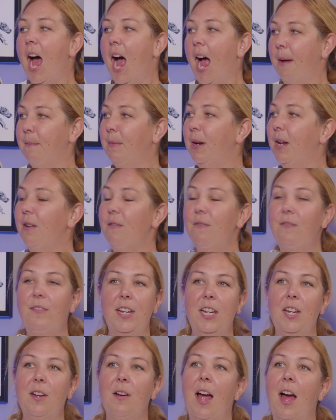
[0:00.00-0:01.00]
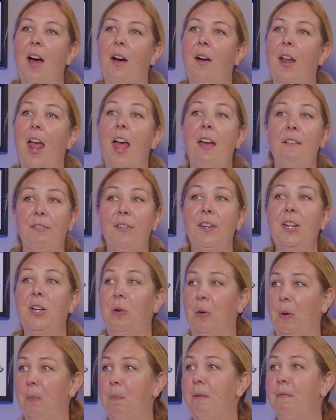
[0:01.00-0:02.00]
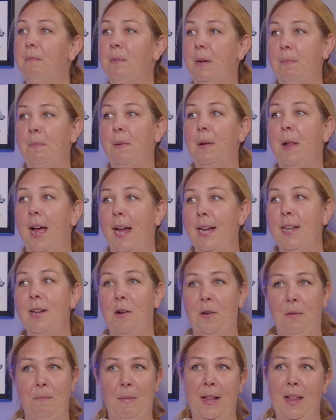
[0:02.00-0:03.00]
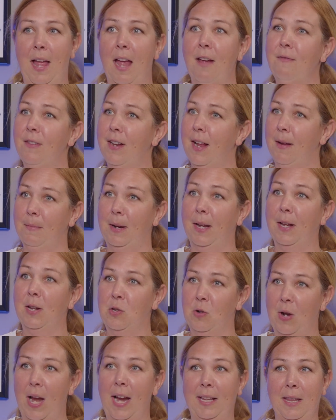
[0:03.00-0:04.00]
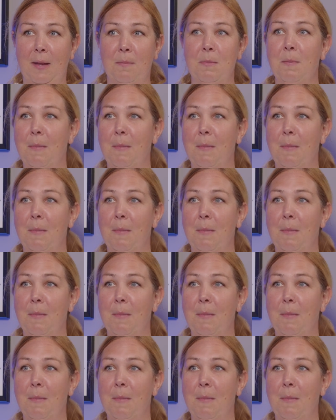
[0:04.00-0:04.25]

I'm going to figure out every group of people I know in my life and I'm going to drag them to